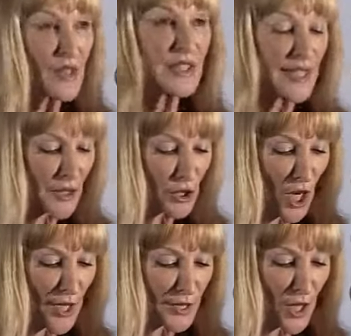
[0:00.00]
The
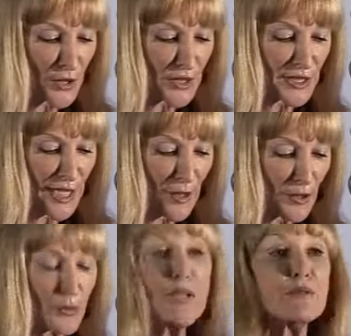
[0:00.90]
Sunshine Coast is
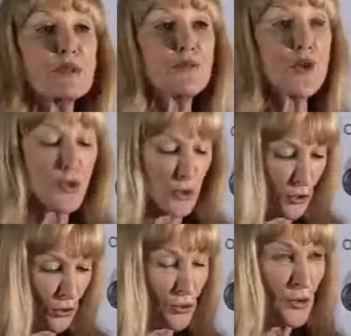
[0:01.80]
currently referred
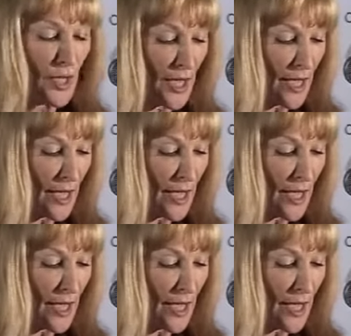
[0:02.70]
to